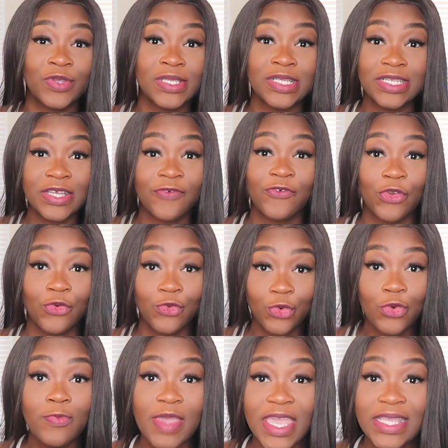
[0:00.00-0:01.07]
to look for
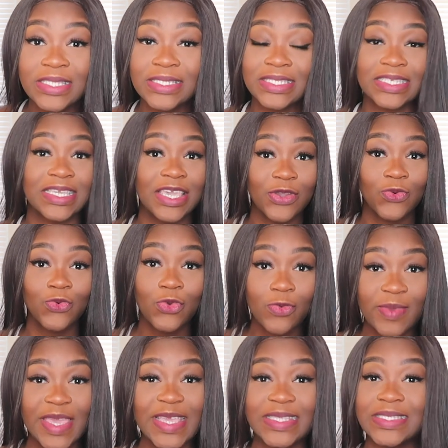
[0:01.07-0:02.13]
roommates, to get
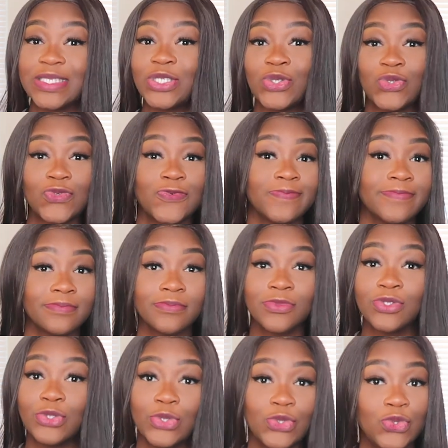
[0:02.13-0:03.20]
roommates, to
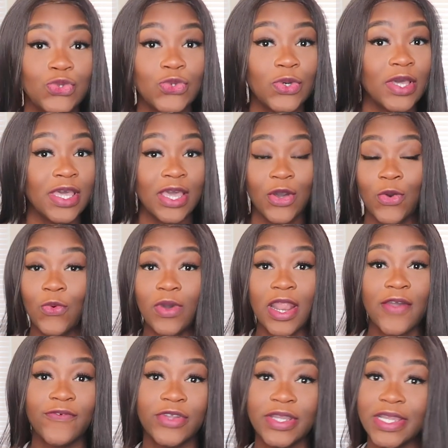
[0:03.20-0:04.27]
do
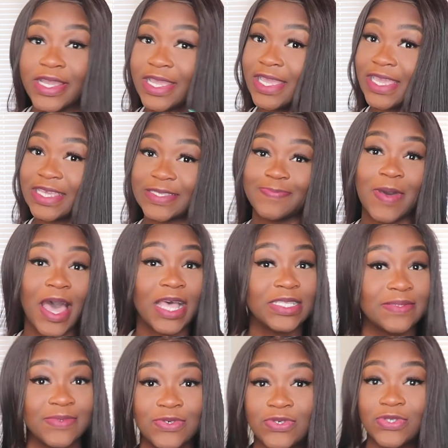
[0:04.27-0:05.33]
whatever is
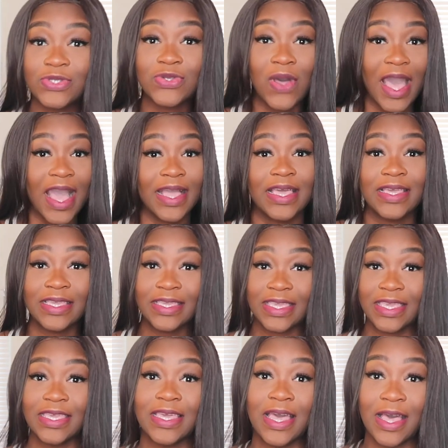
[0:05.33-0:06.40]
possible so I could
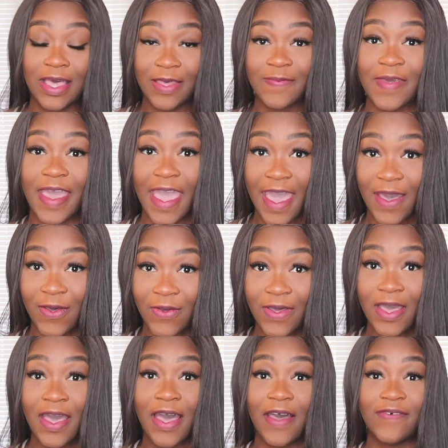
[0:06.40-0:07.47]
get up
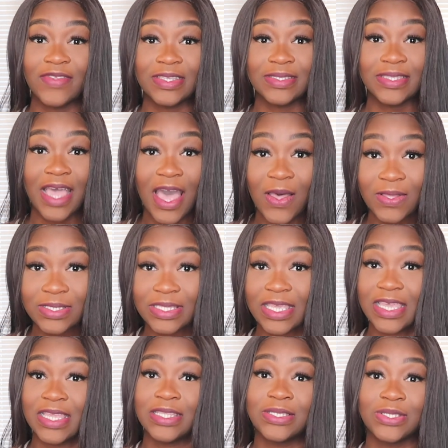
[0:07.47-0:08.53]
out of this house
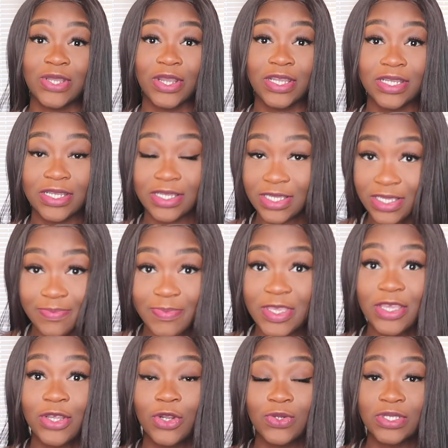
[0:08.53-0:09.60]
and start
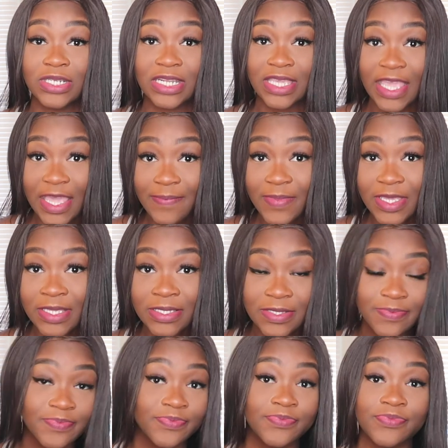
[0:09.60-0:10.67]
being closer to campus
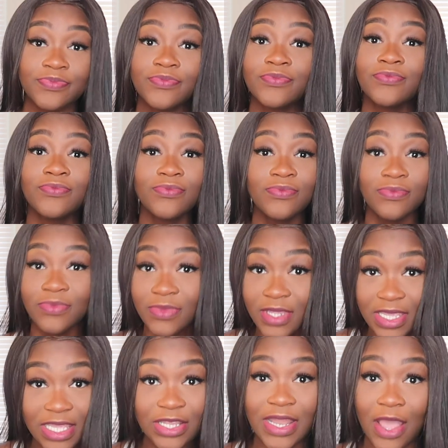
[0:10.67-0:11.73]

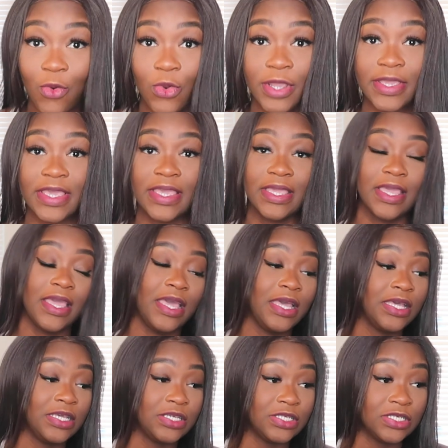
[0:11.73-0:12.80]
and networking.
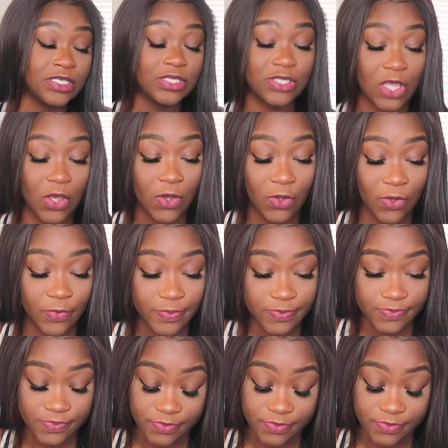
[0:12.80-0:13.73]
So